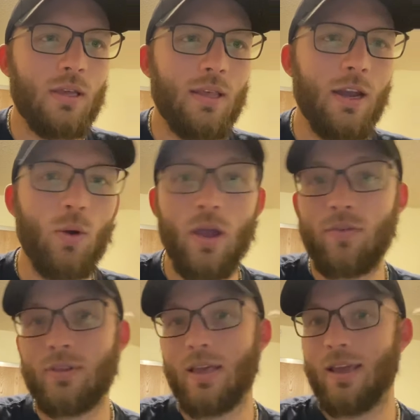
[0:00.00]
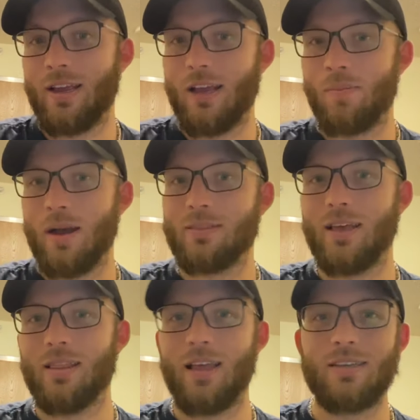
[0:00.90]
know everything about
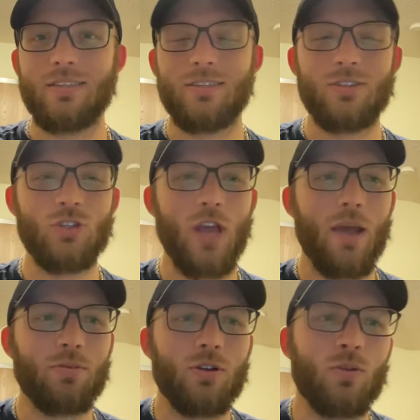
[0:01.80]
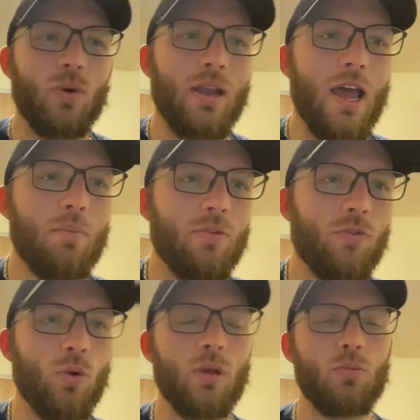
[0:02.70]
that lesson, chapter, and whatnot
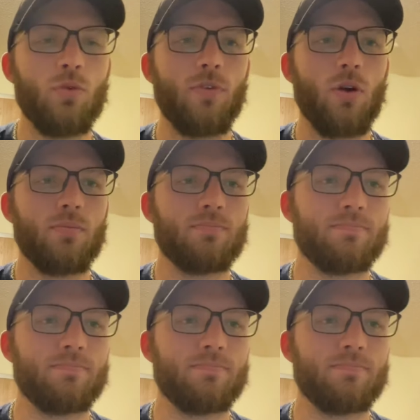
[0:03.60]
before we move on.